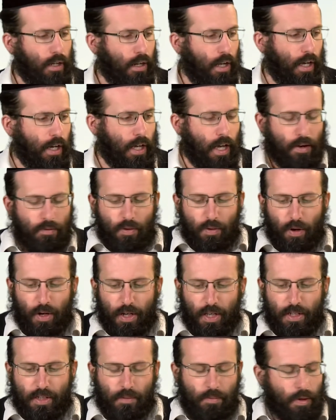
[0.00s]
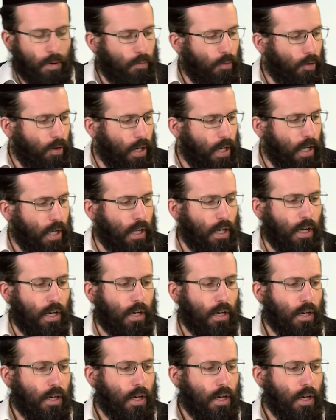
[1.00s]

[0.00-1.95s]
Like everyone needs a bit more healing